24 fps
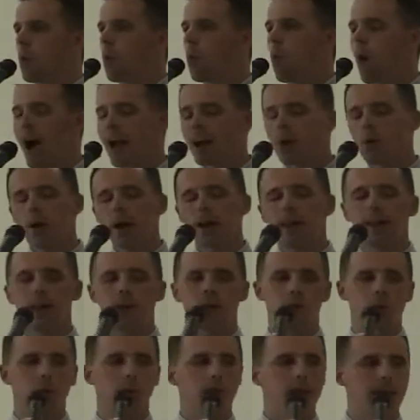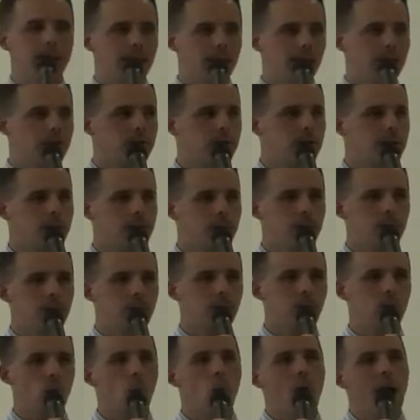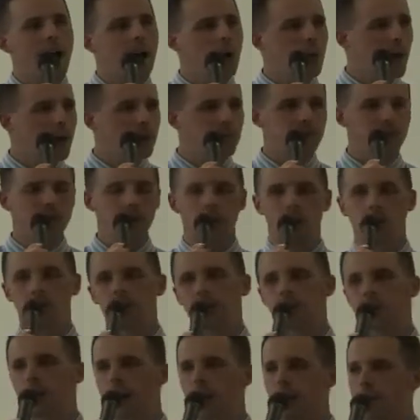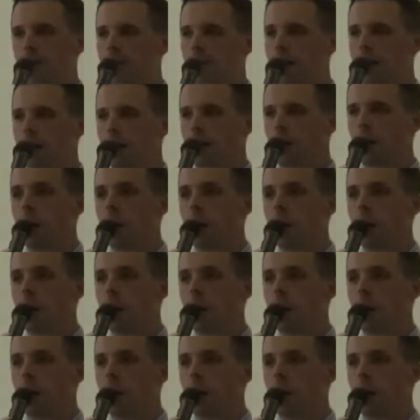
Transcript: why do I hear the bleating of sheep? Why do I see all these livestock?